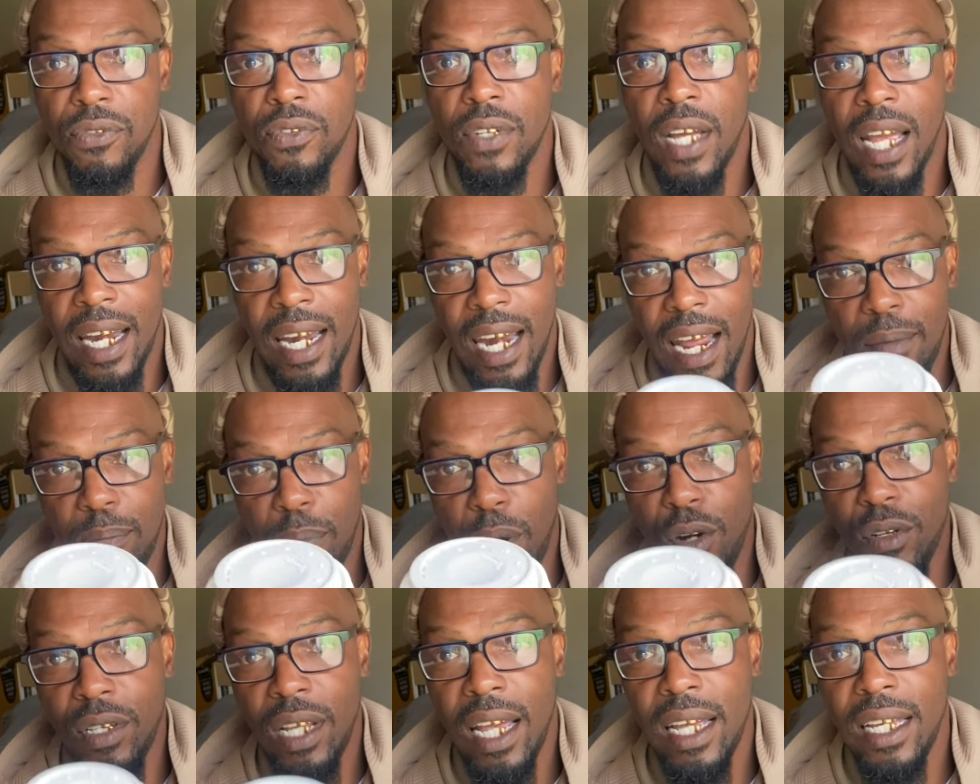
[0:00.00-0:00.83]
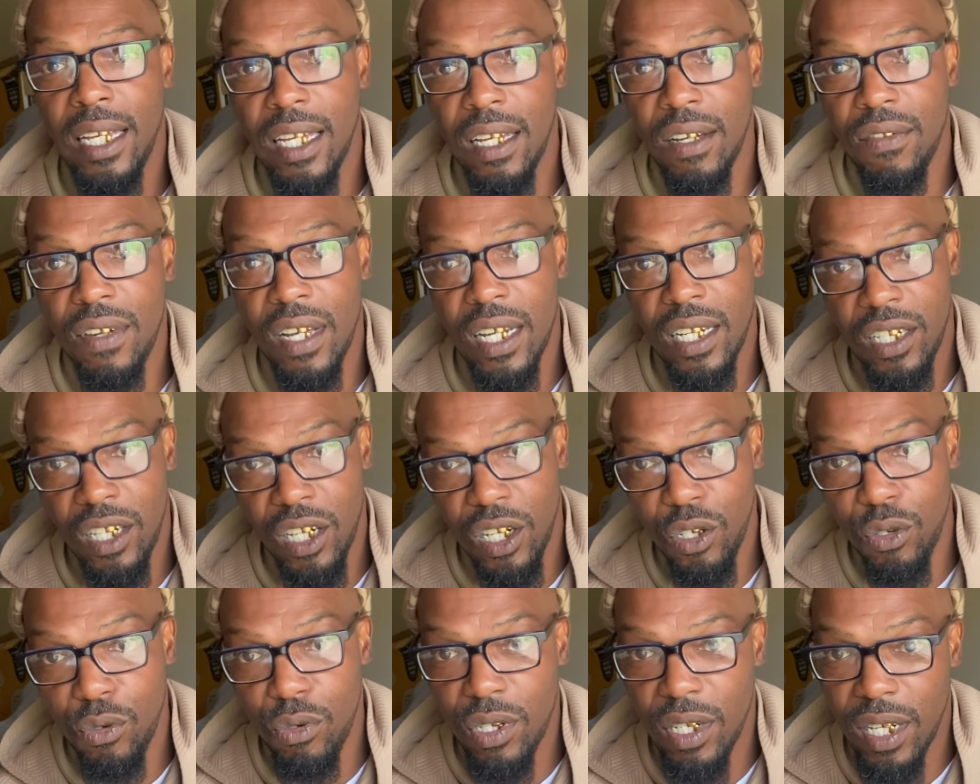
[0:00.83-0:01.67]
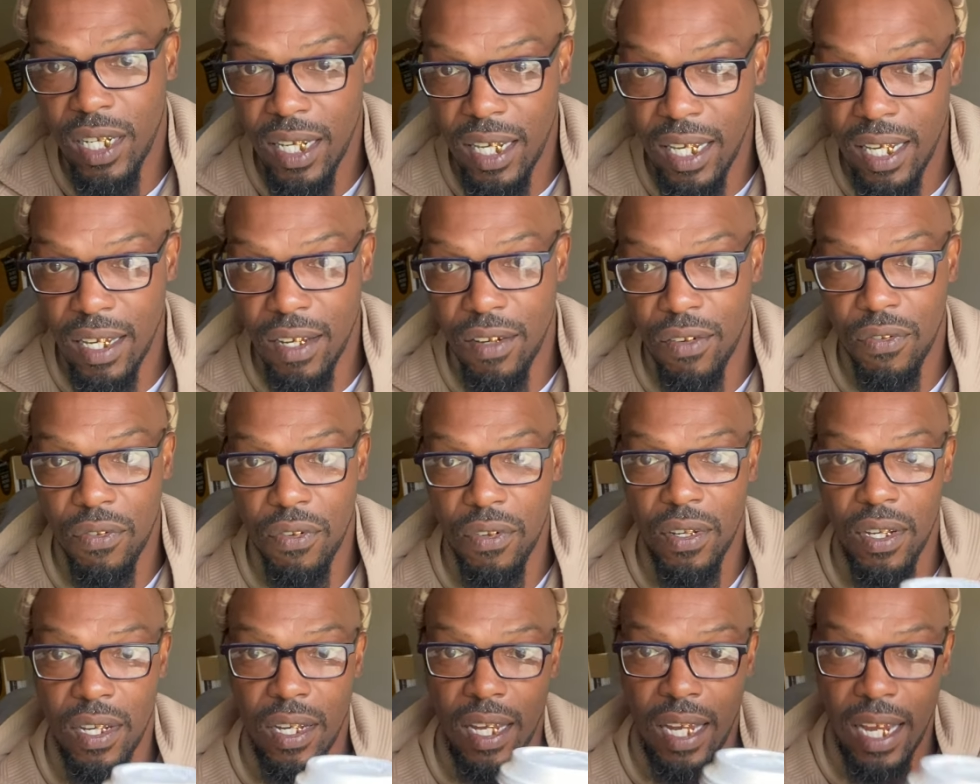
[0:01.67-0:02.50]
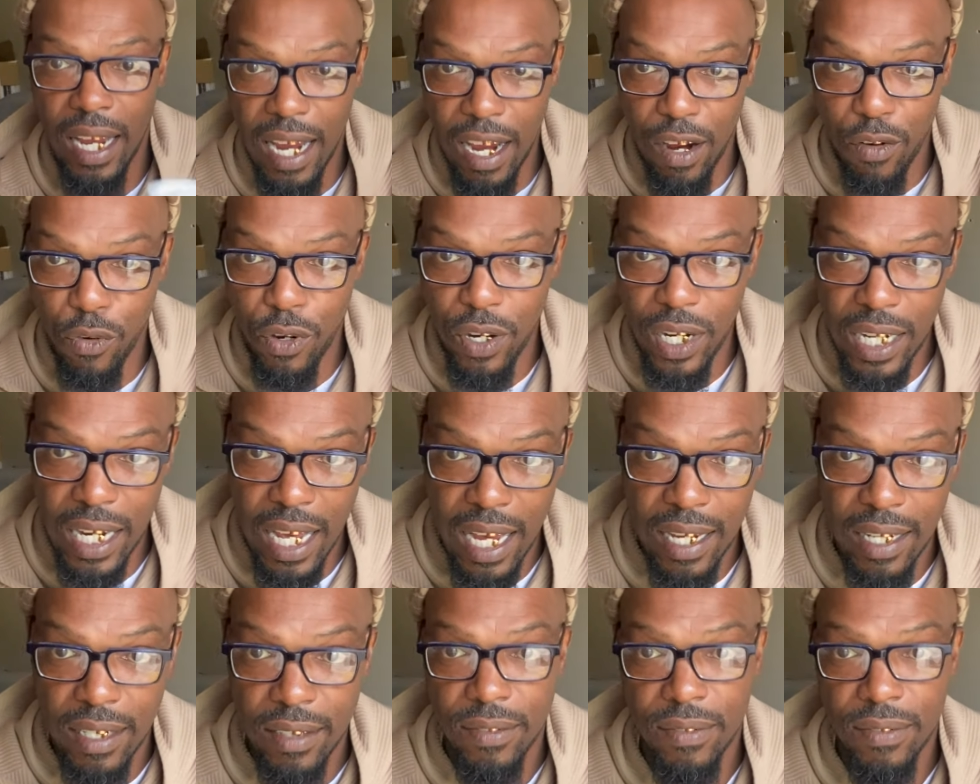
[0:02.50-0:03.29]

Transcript: And that birthday gift continues to give every day.